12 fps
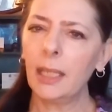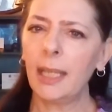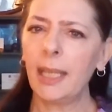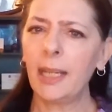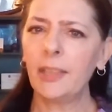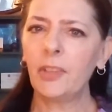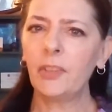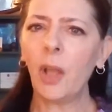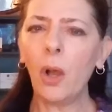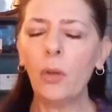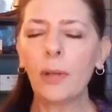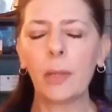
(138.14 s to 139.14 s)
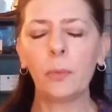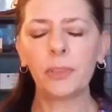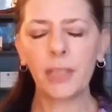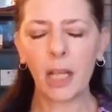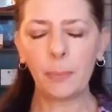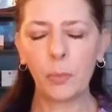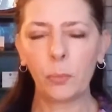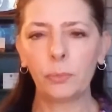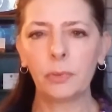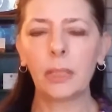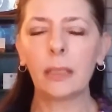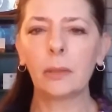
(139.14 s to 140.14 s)
And I says, "All right, tell me,
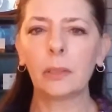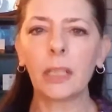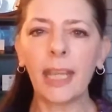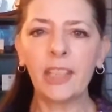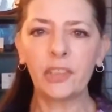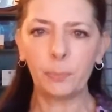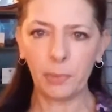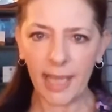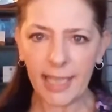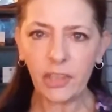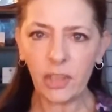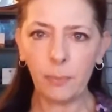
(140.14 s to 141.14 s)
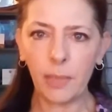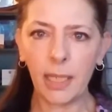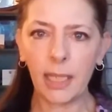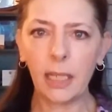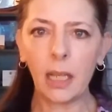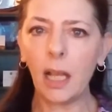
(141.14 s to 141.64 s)
explain to me